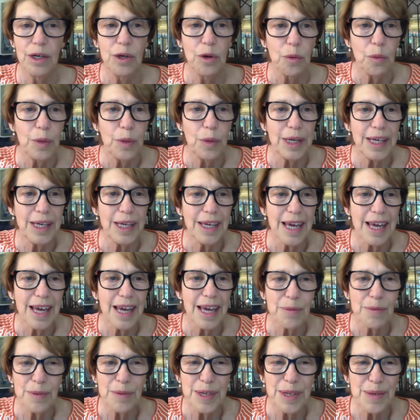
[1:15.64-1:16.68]
we
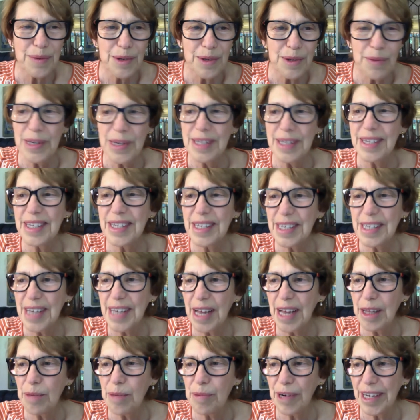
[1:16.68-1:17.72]
at Wind with Wind
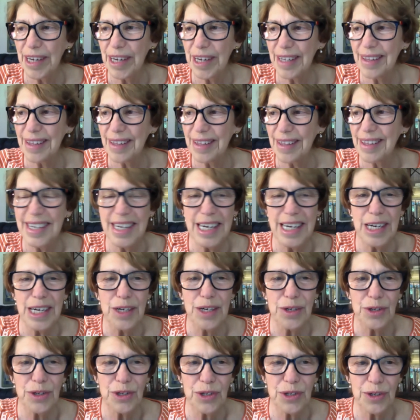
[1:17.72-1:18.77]
celebrate the
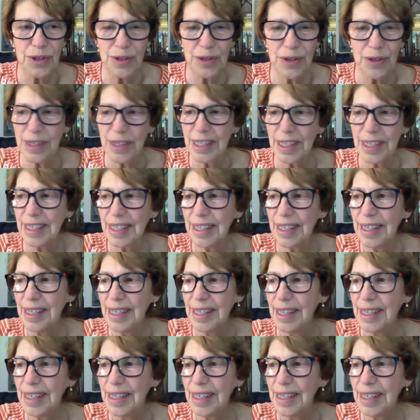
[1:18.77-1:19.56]
near certainty